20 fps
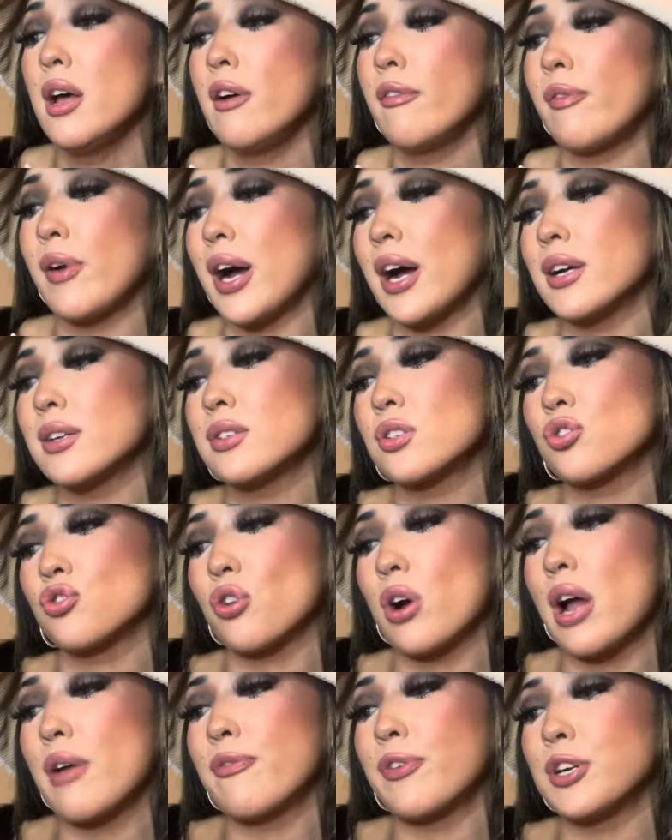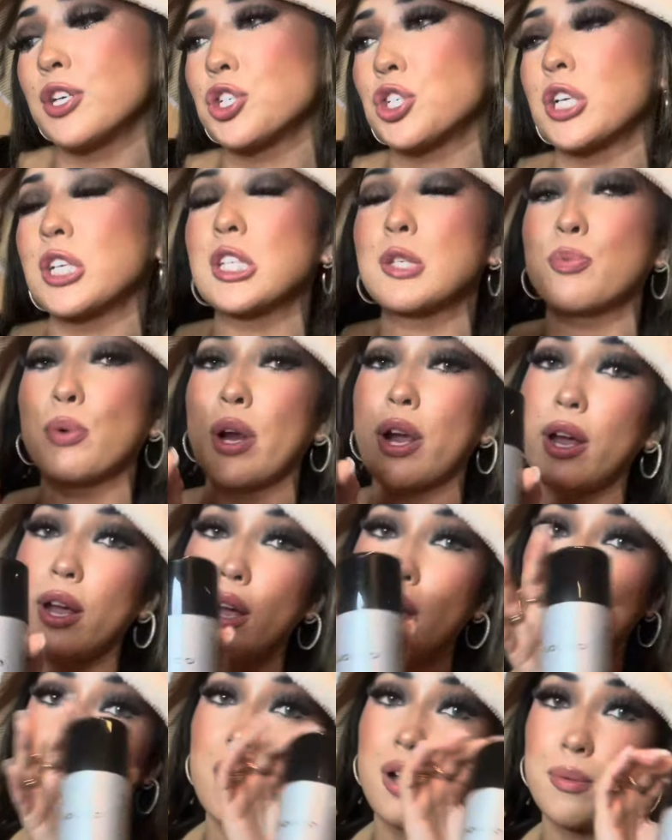Fast Dry Finishing Spray,
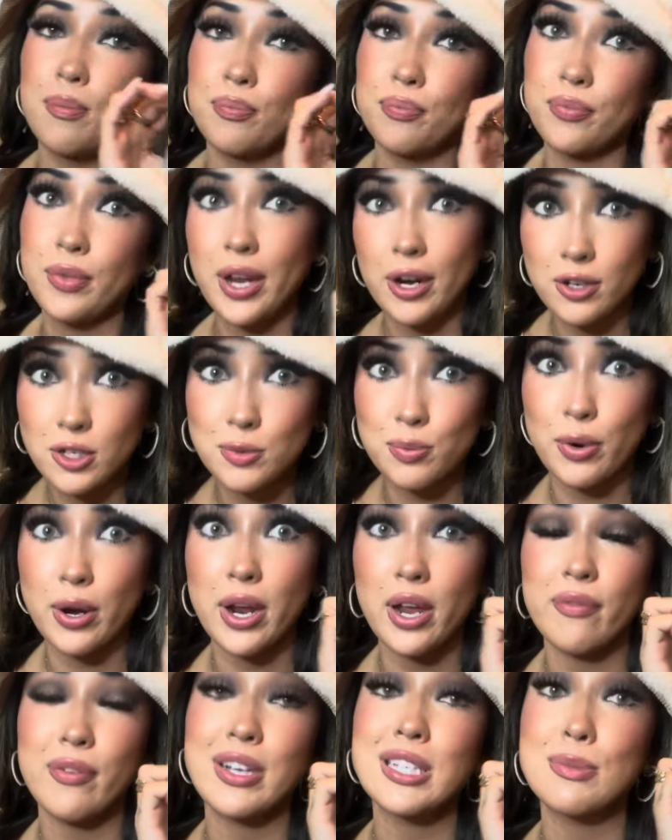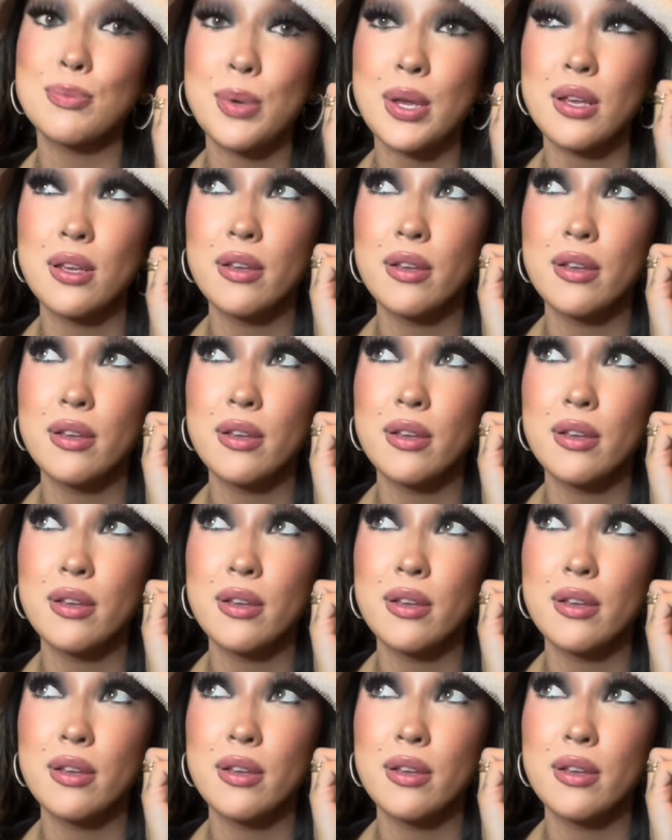hairspray.